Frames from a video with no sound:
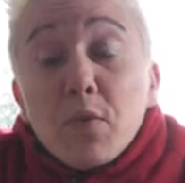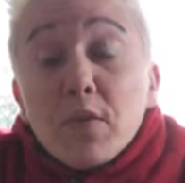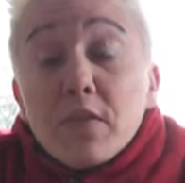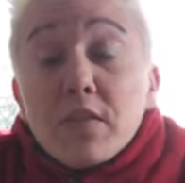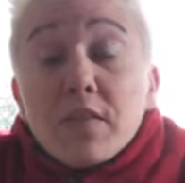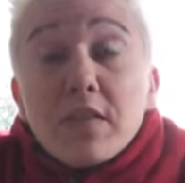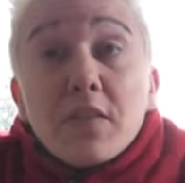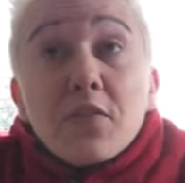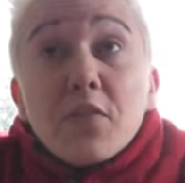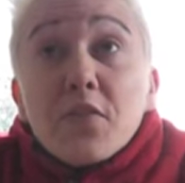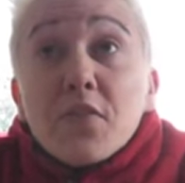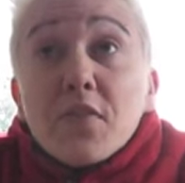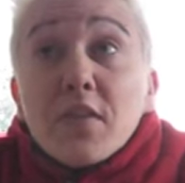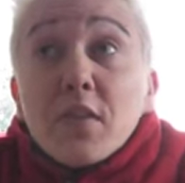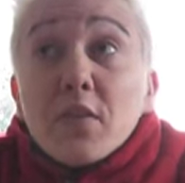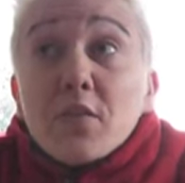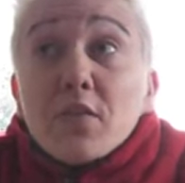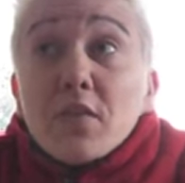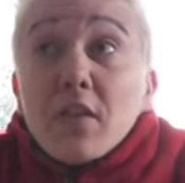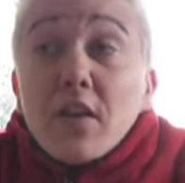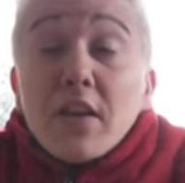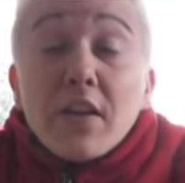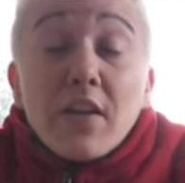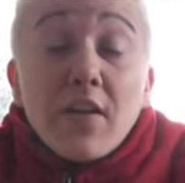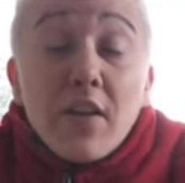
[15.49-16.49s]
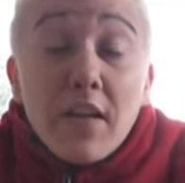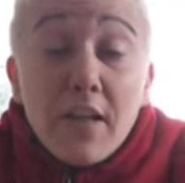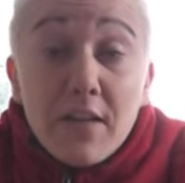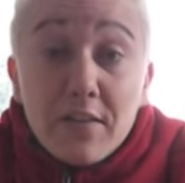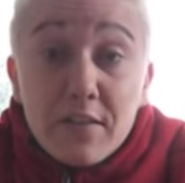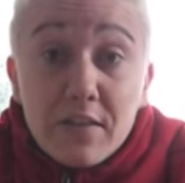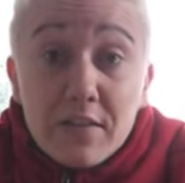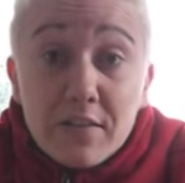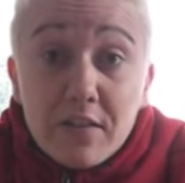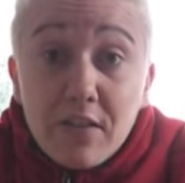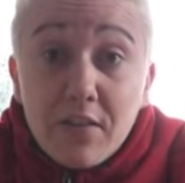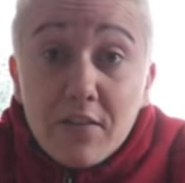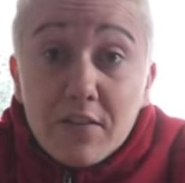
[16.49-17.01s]
It still feels like I only
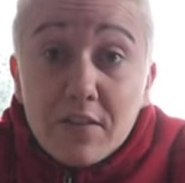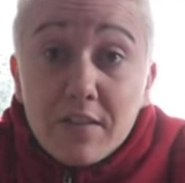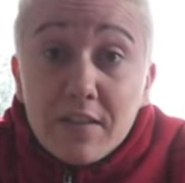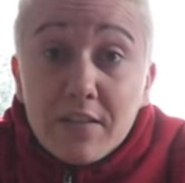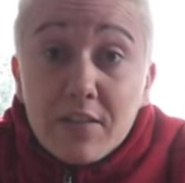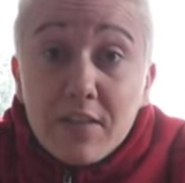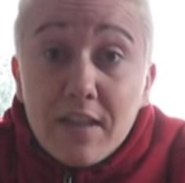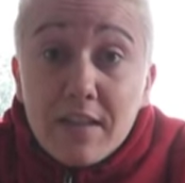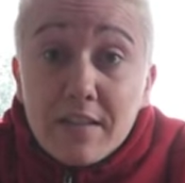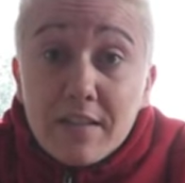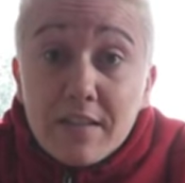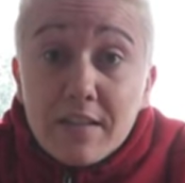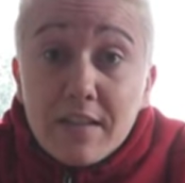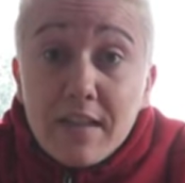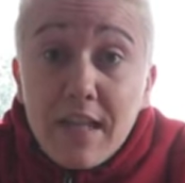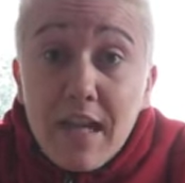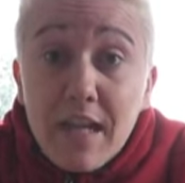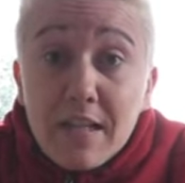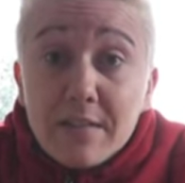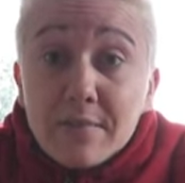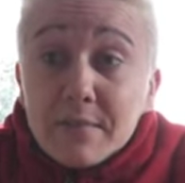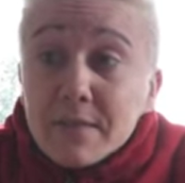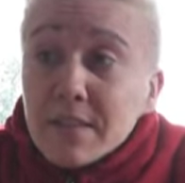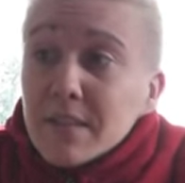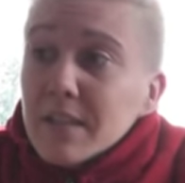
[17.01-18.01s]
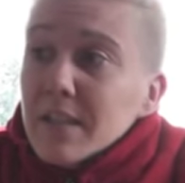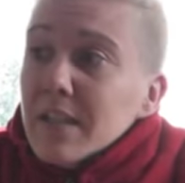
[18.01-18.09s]
started yesterday.